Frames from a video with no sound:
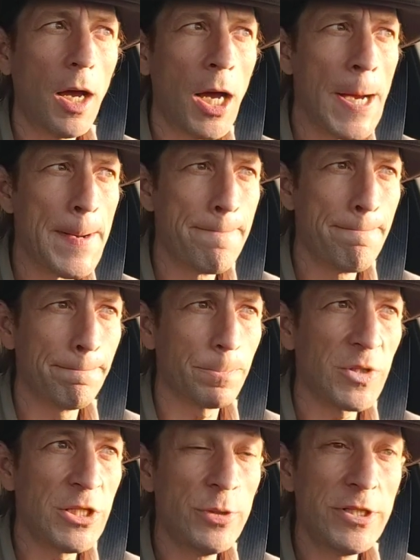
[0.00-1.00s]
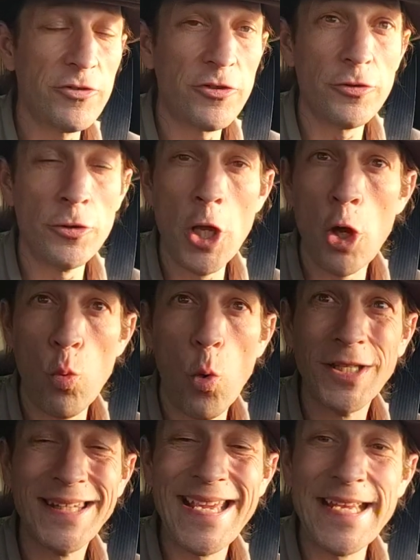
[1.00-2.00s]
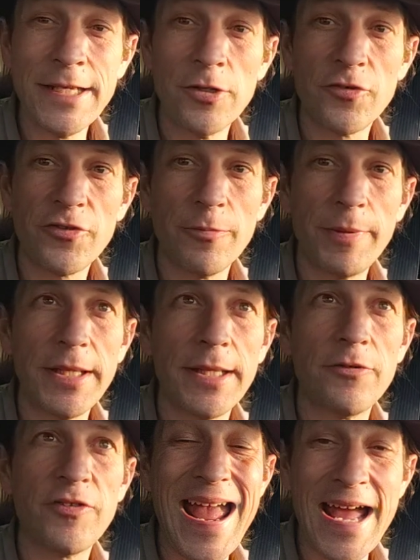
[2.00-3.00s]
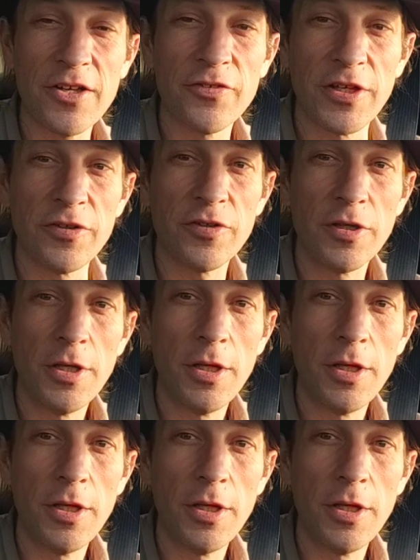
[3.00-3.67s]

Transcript: You need to know what lanes to be in to exit.